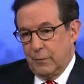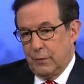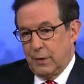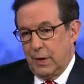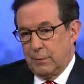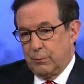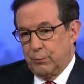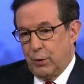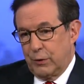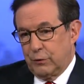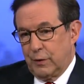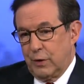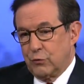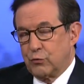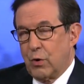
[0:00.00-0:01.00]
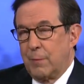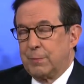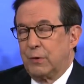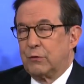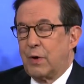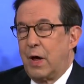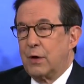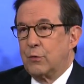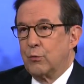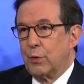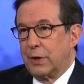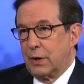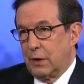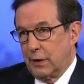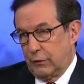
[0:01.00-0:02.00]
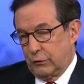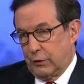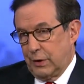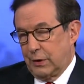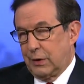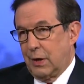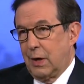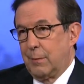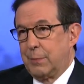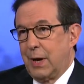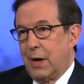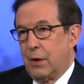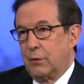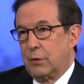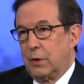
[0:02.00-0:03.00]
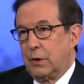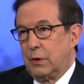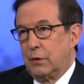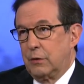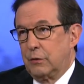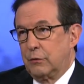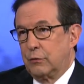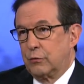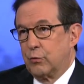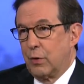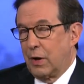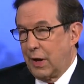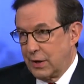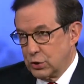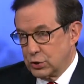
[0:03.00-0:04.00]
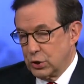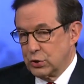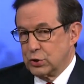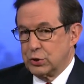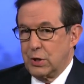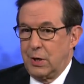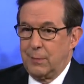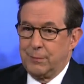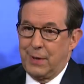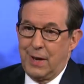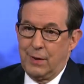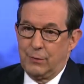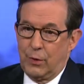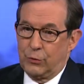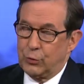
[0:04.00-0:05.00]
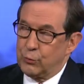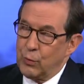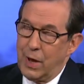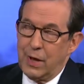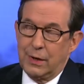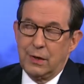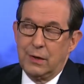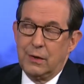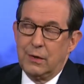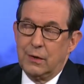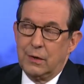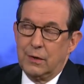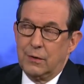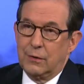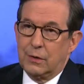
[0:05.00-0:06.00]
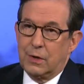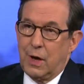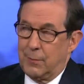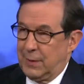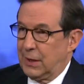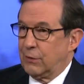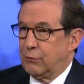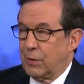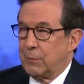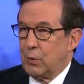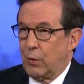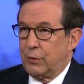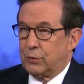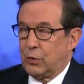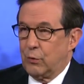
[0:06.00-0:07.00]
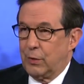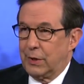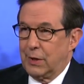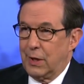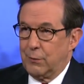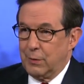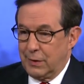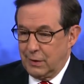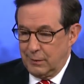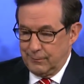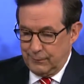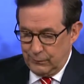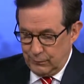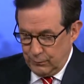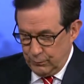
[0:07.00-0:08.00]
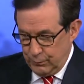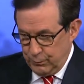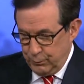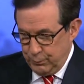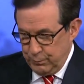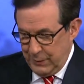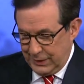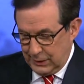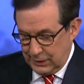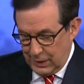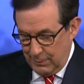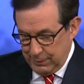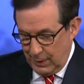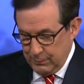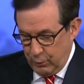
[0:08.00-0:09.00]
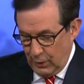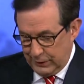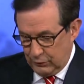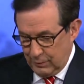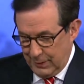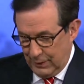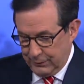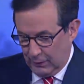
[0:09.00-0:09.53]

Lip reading: that President Trump is unrealistic about his relationship and the threat coming from North Korea. I want to make a couple of points about